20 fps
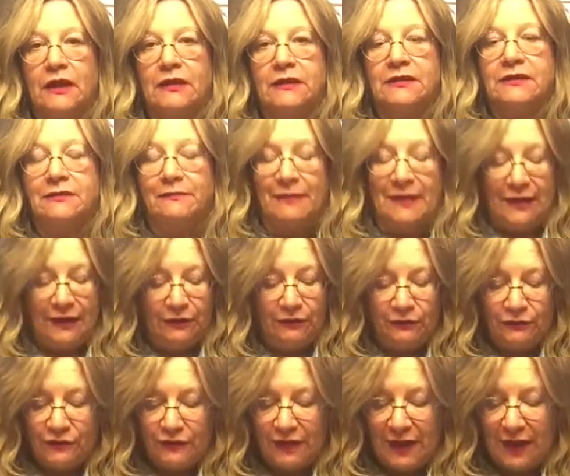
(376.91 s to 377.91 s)

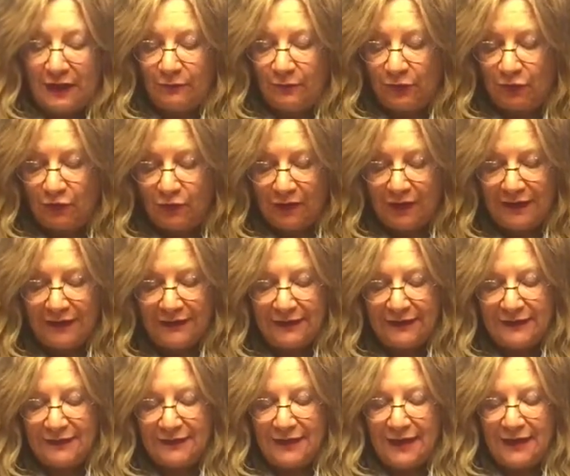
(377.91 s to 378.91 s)
tomatoes and we're going to
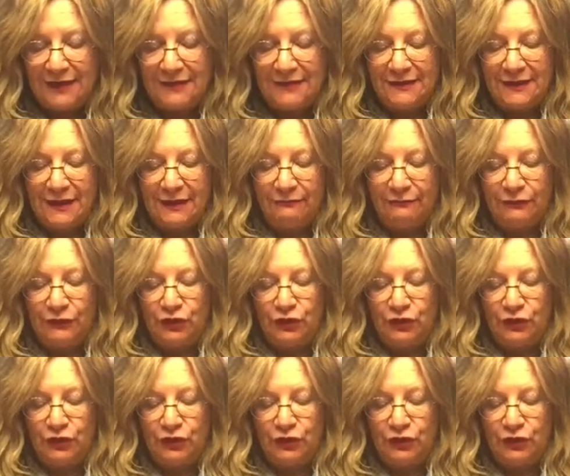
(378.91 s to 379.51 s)
slice them